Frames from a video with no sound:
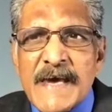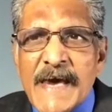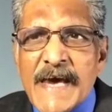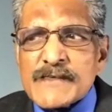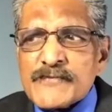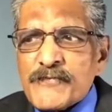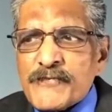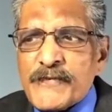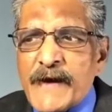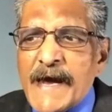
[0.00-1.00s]
His
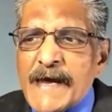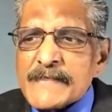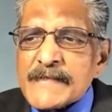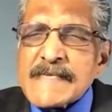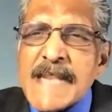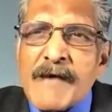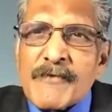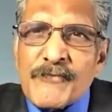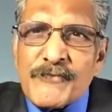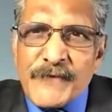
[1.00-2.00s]
faith
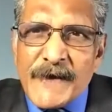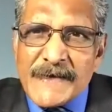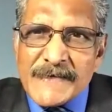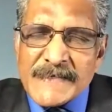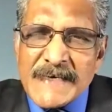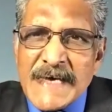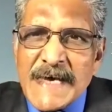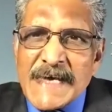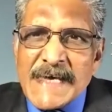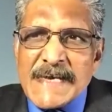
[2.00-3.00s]
never failed.
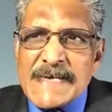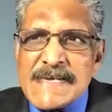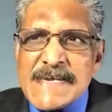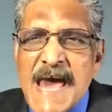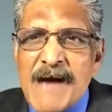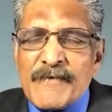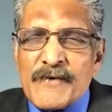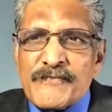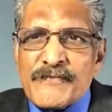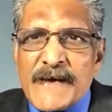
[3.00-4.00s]
He never
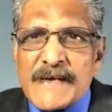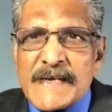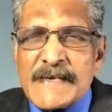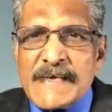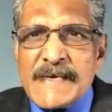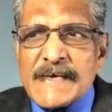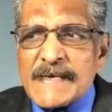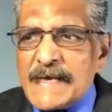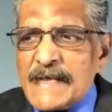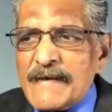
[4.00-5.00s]
failed in
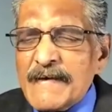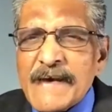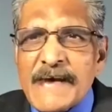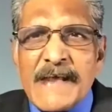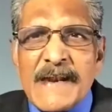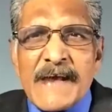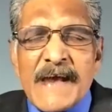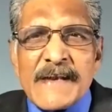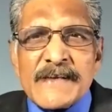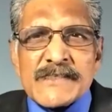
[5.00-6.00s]
healing
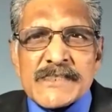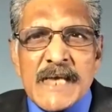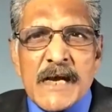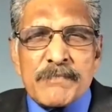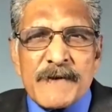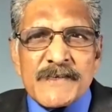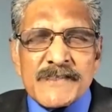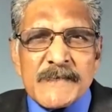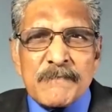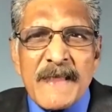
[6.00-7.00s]
any sick
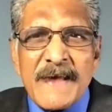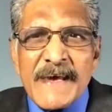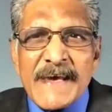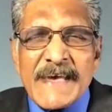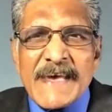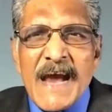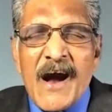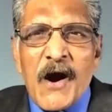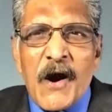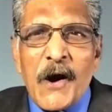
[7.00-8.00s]
person. He
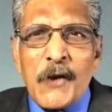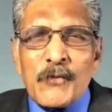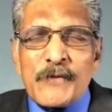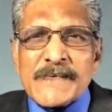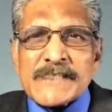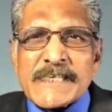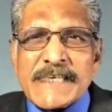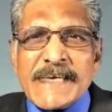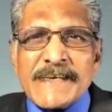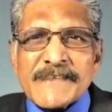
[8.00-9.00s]
always
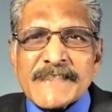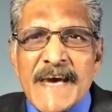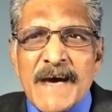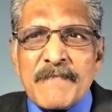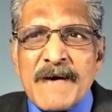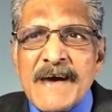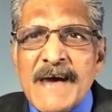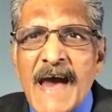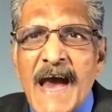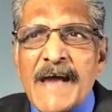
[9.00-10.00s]
healed them,
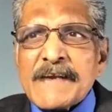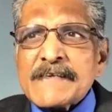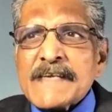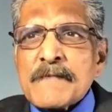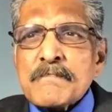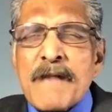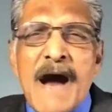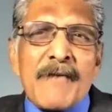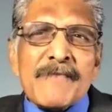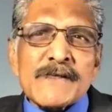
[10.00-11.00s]
and he did
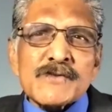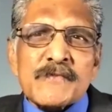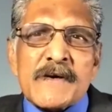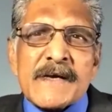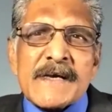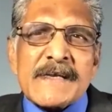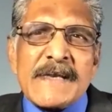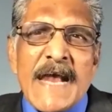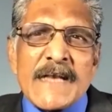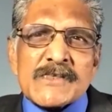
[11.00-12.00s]
marvelous work in
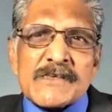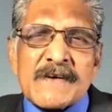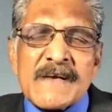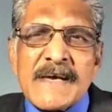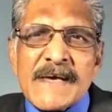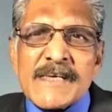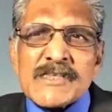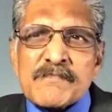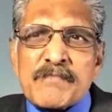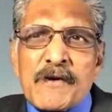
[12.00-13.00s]
nature. He
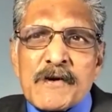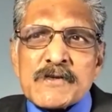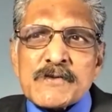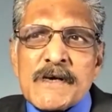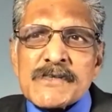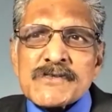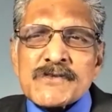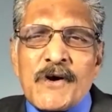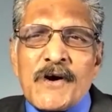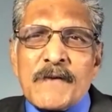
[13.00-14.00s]
spoke to a
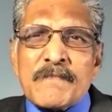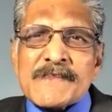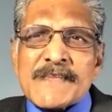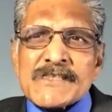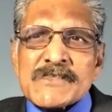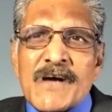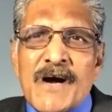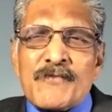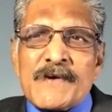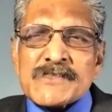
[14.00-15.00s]
storm, and the
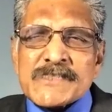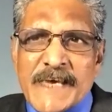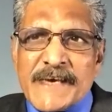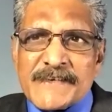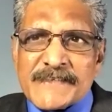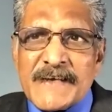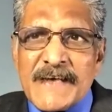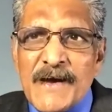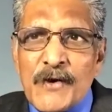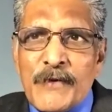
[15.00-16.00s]
storm was stilled.
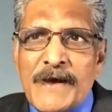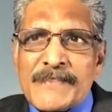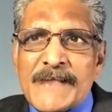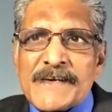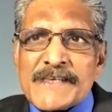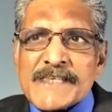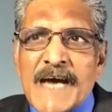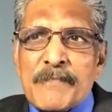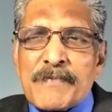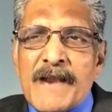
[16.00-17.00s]
When the
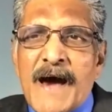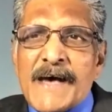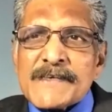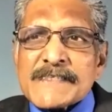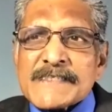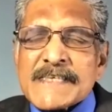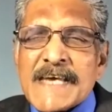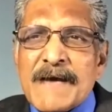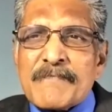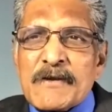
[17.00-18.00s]
disciple asked
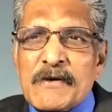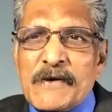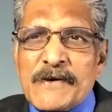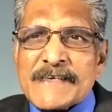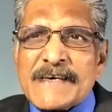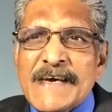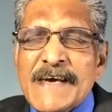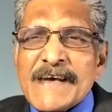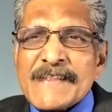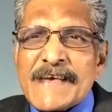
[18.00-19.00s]
him, Lord,
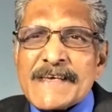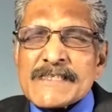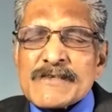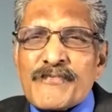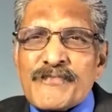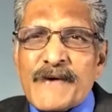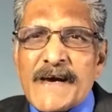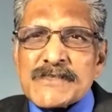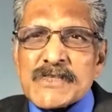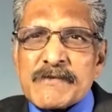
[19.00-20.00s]
this
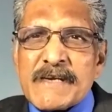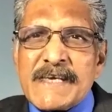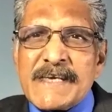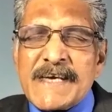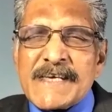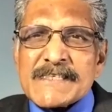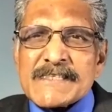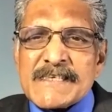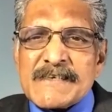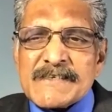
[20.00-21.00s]
fig tree is
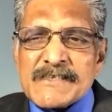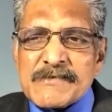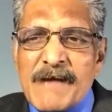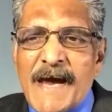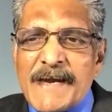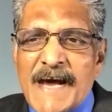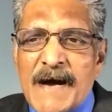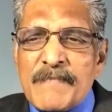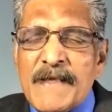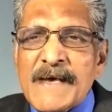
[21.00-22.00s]
dried
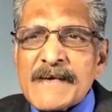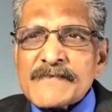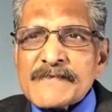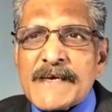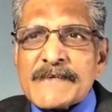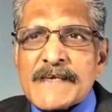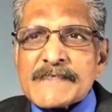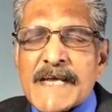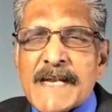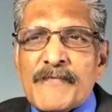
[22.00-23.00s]
up. Jesus
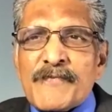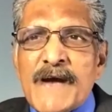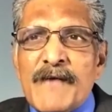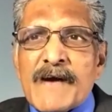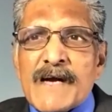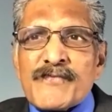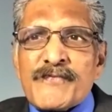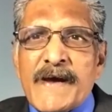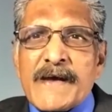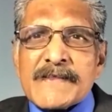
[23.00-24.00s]
said, if you have got
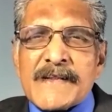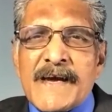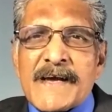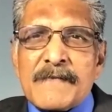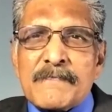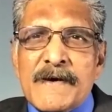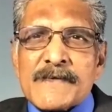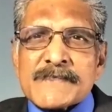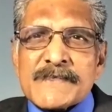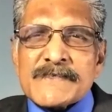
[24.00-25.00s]
faith like a
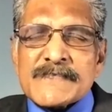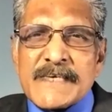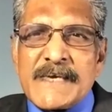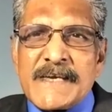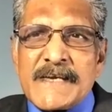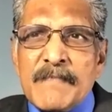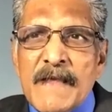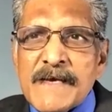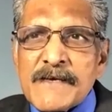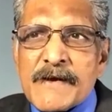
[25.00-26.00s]
mustard seed,
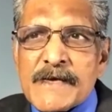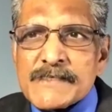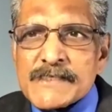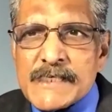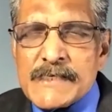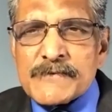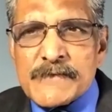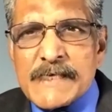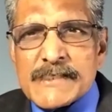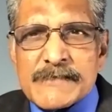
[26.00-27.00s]
you can see to
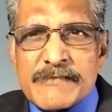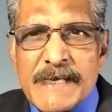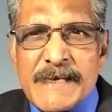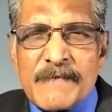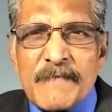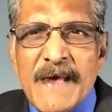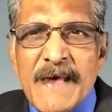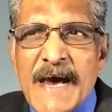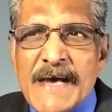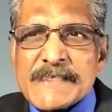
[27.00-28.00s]
this tree.
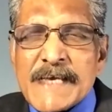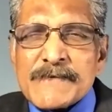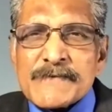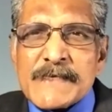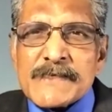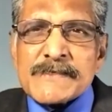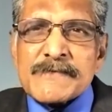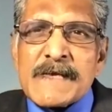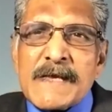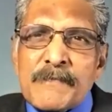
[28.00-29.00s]
Say to this
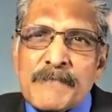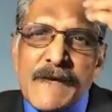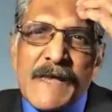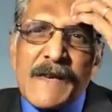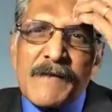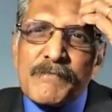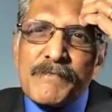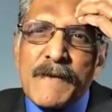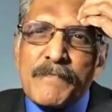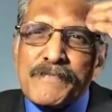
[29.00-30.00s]
tree,
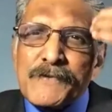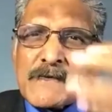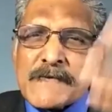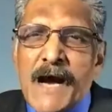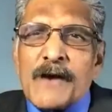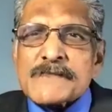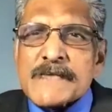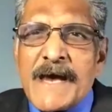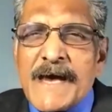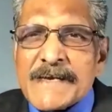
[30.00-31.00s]
be pulled out
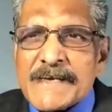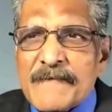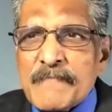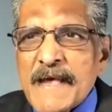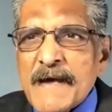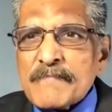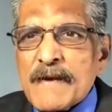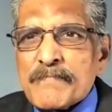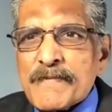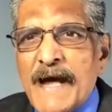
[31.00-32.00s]
and
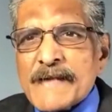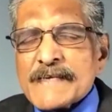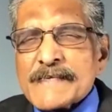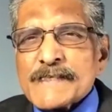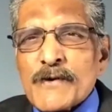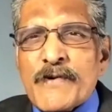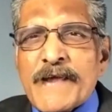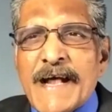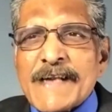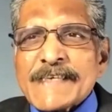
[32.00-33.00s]
be planted somewhere
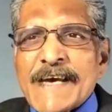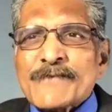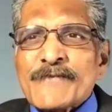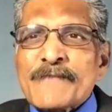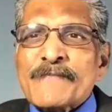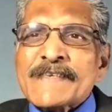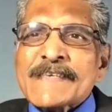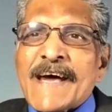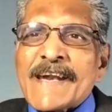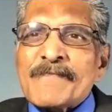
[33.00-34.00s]
else. It will be
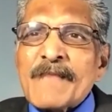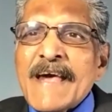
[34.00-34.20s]
done.